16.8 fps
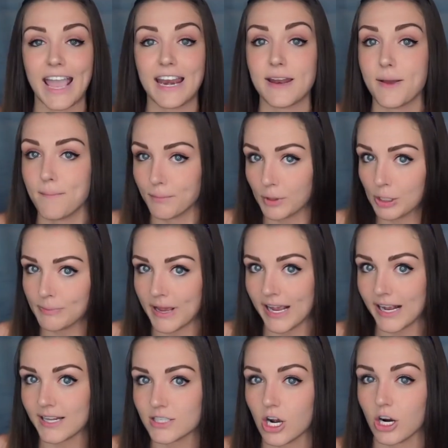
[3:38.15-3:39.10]
And
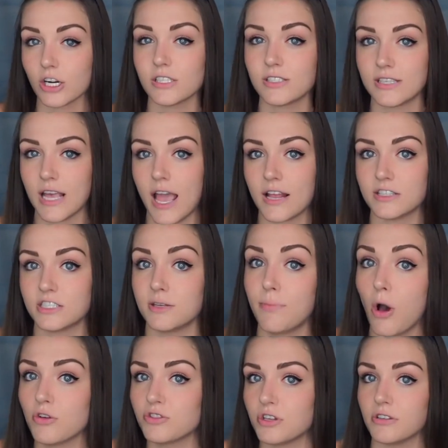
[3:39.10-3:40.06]
mermaids are said,
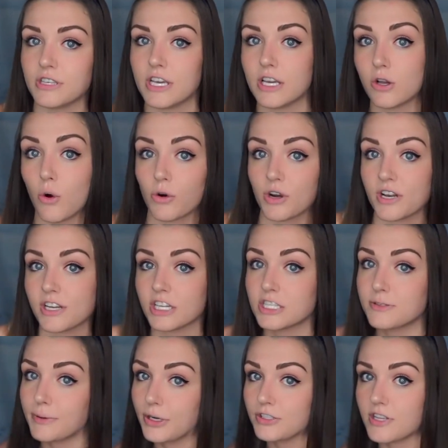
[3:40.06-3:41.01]
supposedly, according to
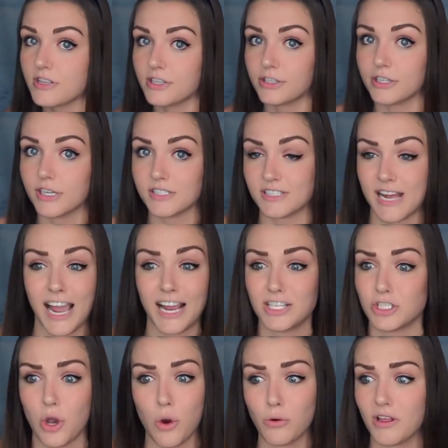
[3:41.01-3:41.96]
conspiracy theorists, and I
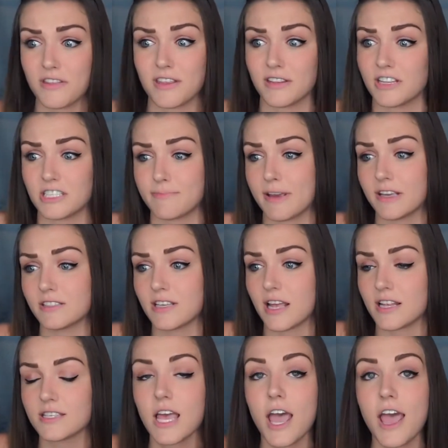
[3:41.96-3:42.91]
totally think this makes
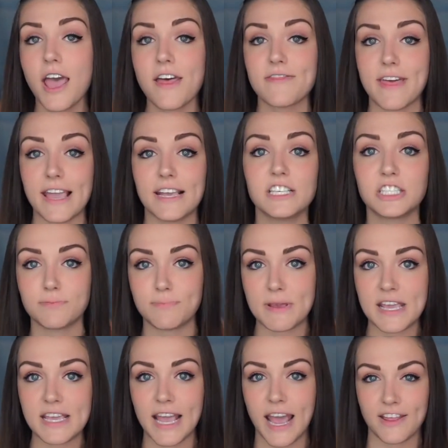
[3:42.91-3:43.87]
sense, they
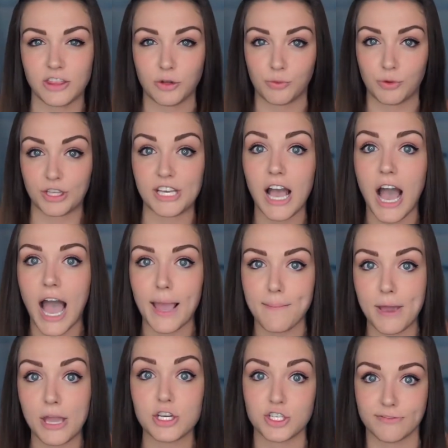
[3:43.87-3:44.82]
speak at the really
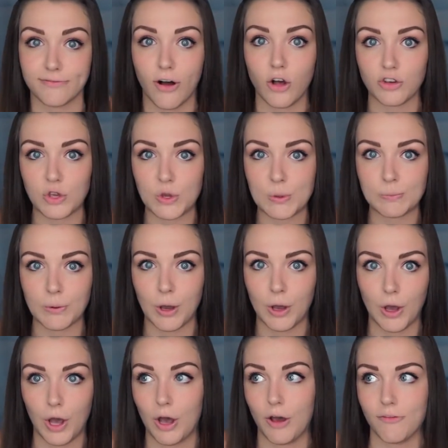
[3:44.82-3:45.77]
high-pitched volume
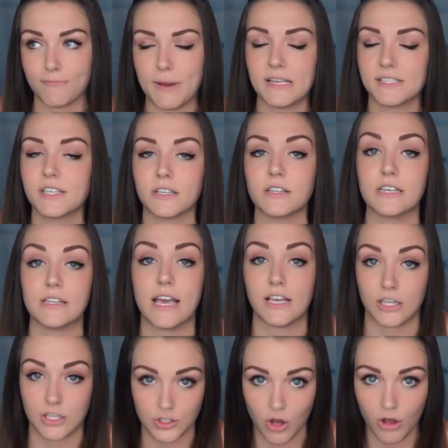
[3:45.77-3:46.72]
of basically
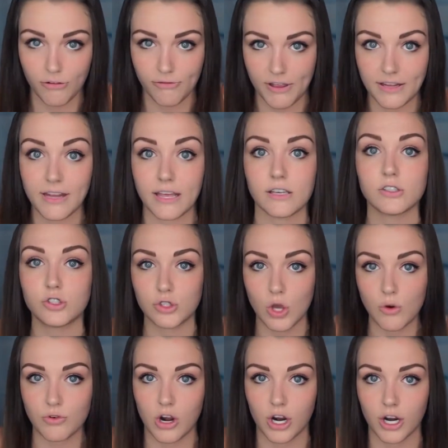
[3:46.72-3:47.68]
like a dolphin, like
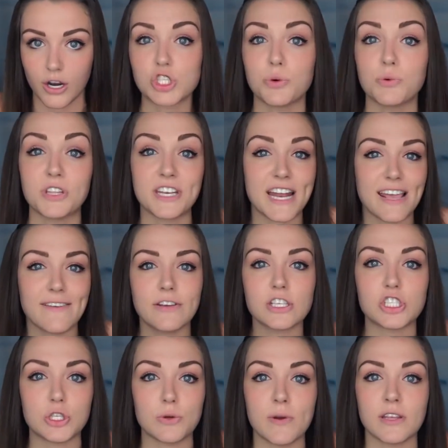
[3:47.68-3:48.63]
sonar. So when the Navy
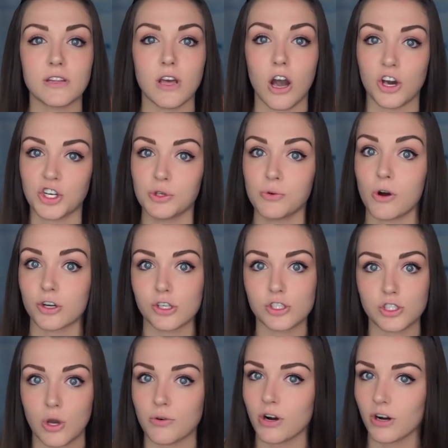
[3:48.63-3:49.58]
is doing the underwater
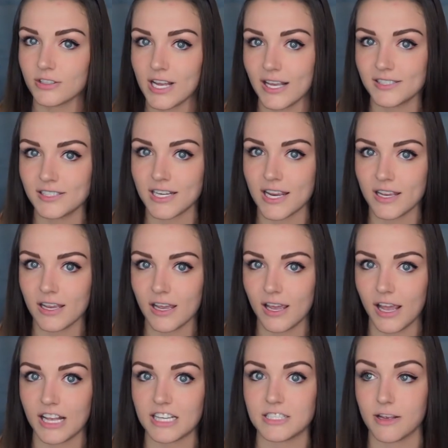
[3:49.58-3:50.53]
sonar testing,
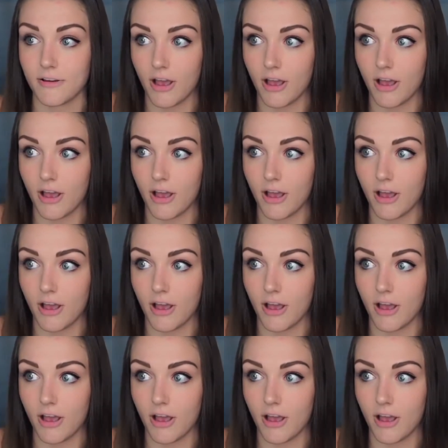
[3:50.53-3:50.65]
it's